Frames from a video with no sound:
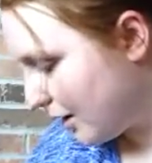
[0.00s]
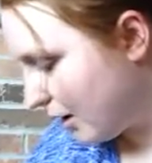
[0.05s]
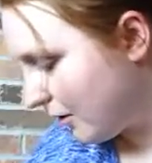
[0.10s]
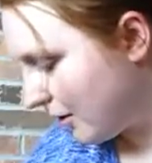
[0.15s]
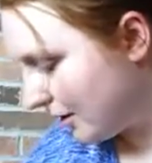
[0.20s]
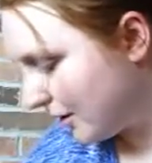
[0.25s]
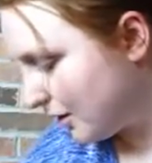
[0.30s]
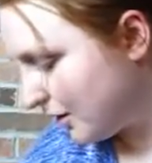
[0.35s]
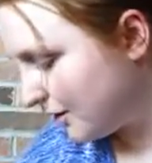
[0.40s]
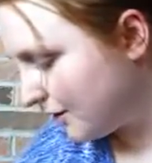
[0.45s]
Oh,
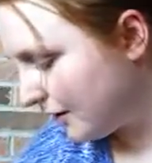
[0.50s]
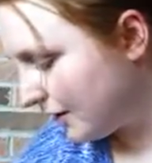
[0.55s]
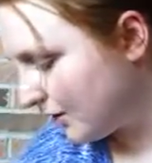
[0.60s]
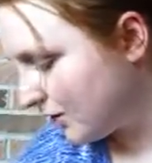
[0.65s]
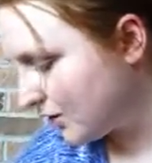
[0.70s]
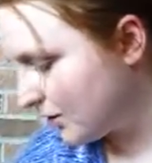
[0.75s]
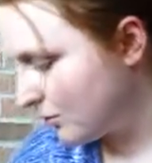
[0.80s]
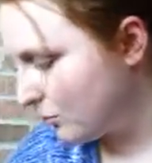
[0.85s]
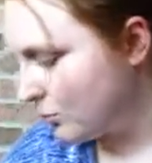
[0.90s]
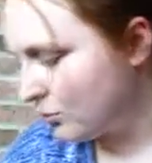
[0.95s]
I just
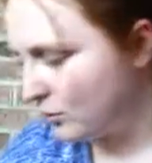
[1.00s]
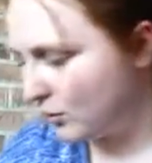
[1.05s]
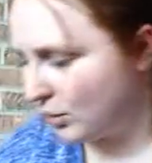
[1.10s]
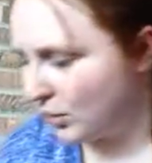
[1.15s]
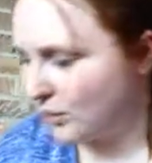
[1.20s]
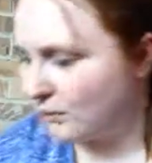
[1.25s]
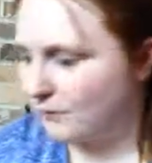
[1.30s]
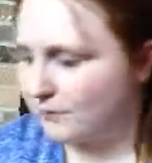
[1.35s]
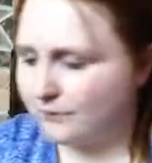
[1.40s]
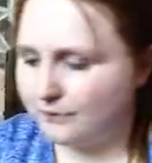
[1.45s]
found some
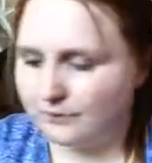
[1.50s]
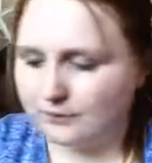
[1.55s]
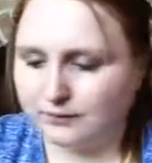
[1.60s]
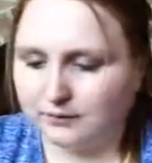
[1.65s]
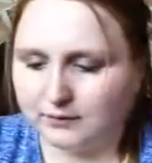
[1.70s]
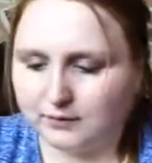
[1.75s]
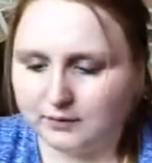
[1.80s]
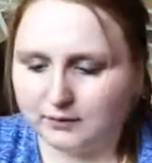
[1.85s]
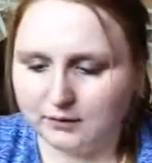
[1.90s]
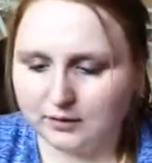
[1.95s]
more.
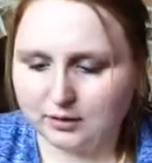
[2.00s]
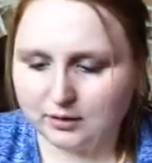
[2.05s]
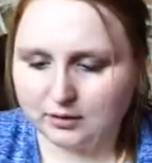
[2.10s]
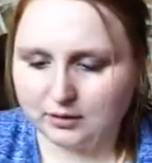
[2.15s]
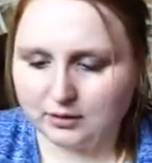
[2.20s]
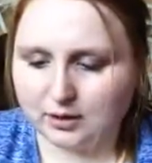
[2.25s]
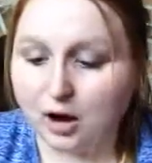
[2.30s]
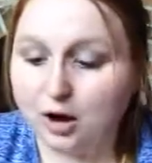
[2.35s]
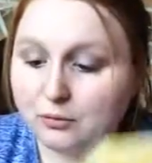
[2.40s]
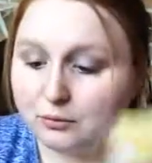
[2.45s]

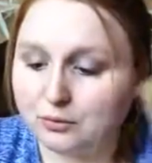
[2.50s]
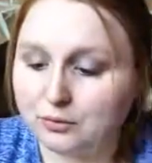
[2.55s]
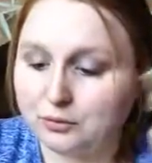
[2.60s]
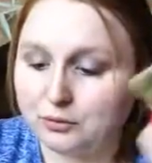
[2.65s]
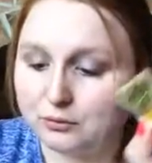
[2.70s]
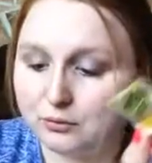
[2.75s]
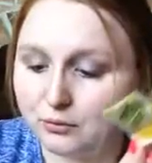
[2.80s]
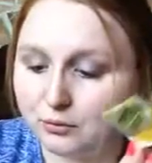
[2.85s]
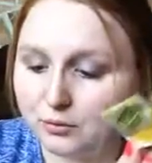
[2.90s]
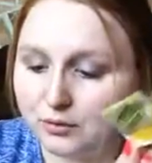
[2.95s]
Oh,
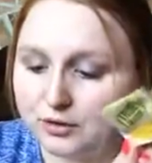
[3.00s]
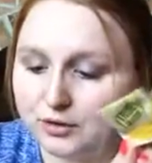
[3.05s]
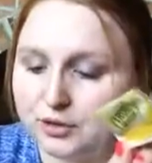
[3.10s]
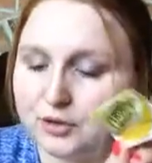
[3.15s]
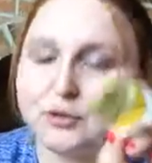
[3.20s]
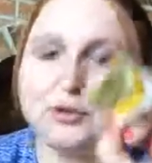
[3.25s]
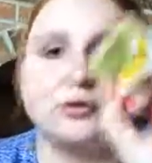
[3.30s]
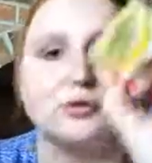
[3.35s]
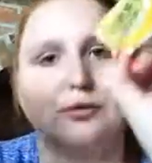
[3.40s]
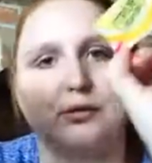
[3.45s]
true orange
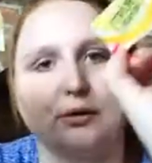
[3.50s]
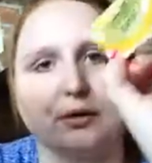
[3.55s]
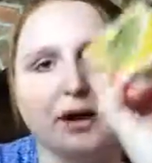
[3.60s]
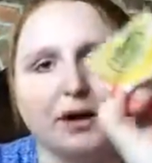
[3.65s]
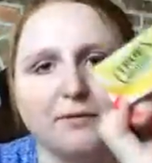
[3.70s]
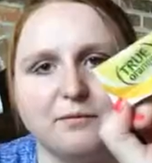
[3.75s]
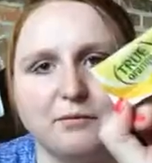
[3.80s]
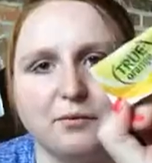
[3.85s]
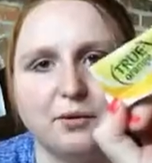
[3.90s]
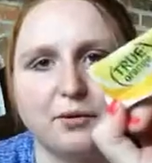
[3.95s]
and true
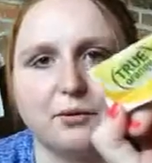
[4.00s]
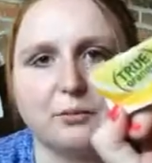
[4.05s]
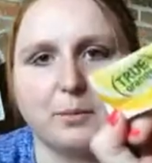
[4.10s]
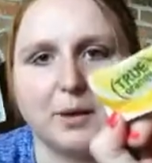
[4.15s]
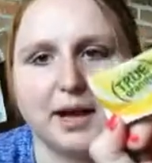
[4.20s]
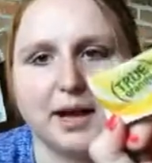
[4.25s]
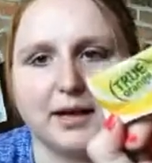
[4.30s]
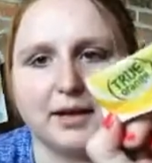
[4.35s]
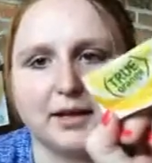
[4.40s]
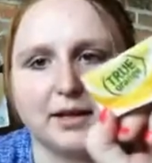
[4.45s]
grapefruit
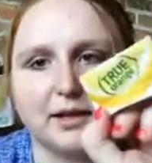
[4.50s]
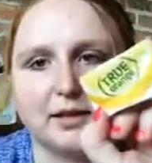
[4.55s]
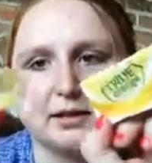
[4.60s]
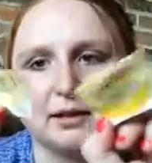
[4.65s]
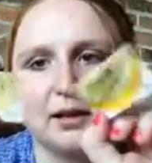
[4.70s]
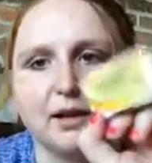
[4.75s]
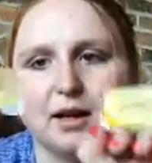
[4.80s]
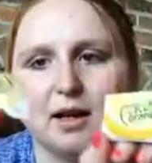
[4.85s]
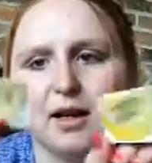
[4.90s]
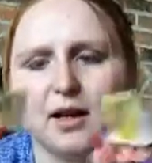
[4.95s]

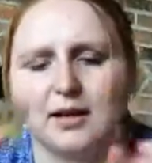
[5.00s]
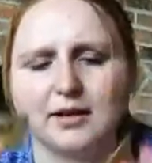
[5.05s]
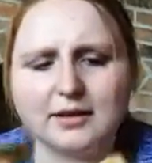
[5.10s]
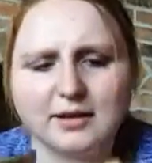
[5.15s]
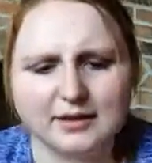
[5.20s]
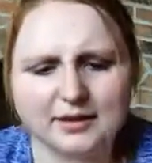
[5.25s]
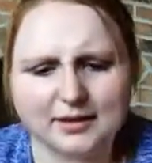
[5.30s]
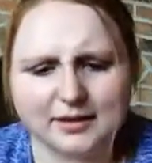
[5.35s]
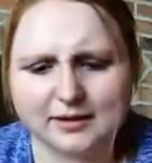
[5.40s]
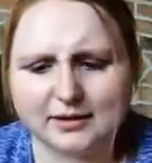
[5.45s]
packets.
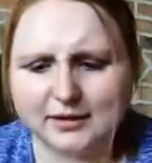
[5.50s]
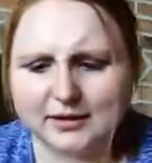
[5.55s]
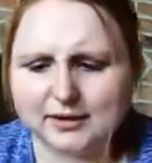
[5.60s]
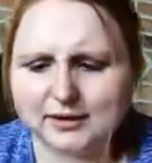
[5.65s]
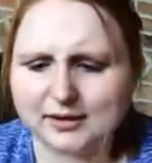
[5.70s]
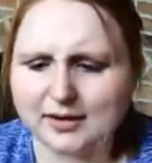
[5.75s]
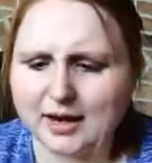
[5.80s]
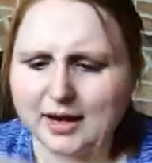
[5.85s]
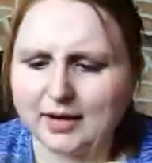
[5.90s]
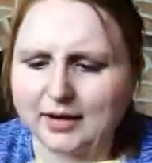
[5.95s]
This is
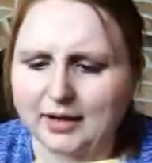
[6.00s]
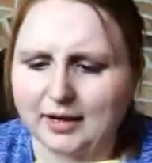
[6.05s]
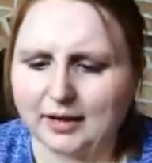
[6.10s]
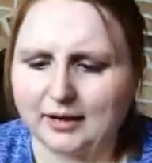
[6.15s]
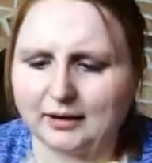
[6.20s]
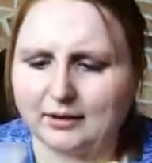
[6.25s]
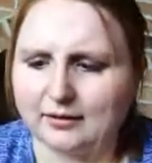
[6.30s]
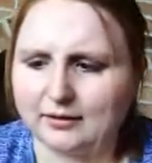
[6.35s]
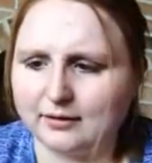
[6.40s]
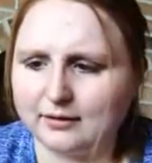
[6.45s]

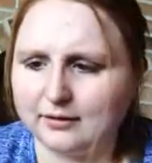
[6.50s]
exciting.